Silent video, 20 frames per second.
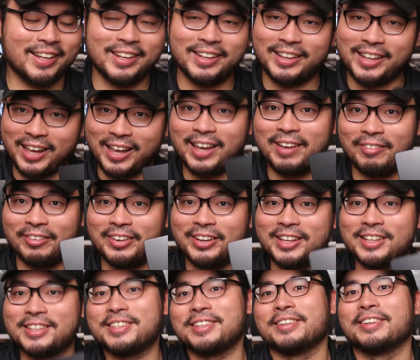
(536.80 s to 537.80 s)
they will
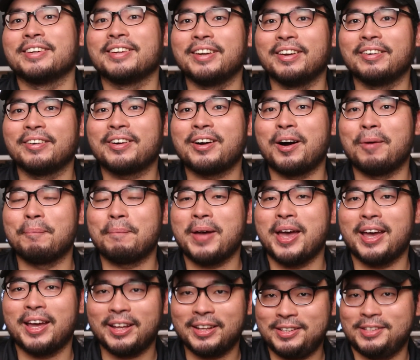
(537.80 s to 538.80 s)
need to
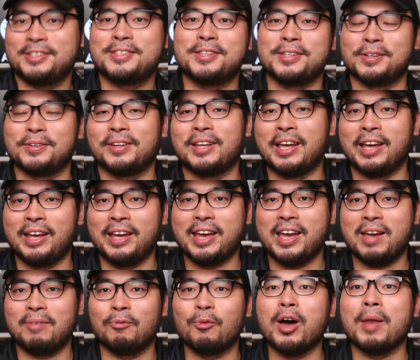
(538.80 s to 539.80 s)
compare to the
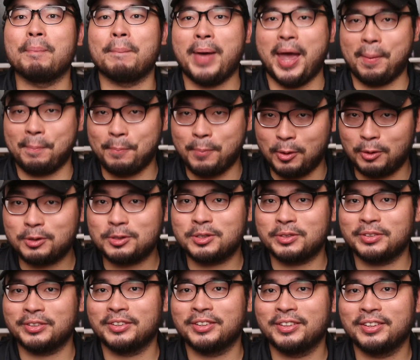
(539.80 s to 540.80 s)
M1
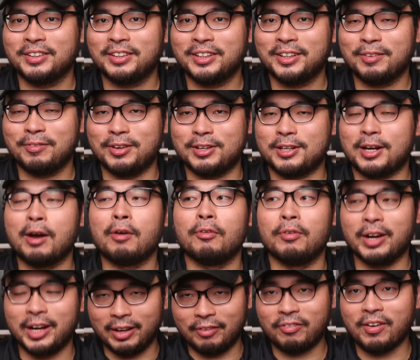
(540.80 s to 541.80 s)
Macbooks, which are
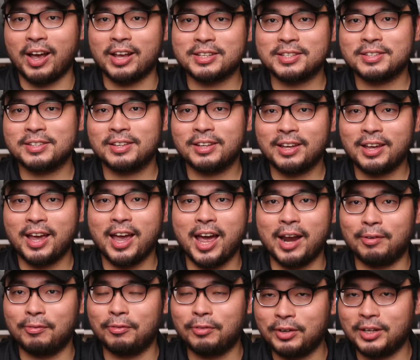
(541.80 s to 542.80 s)
really fast
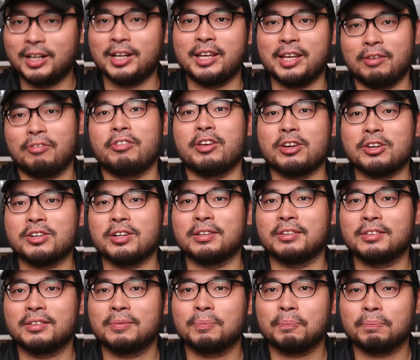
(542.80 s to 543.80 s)
and really
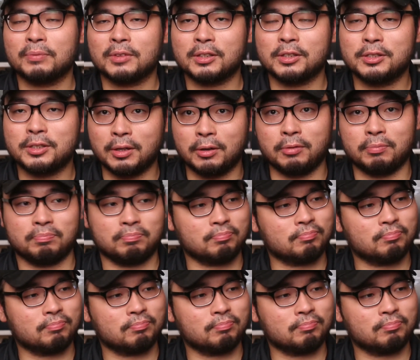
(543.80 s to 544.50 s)
efficient. So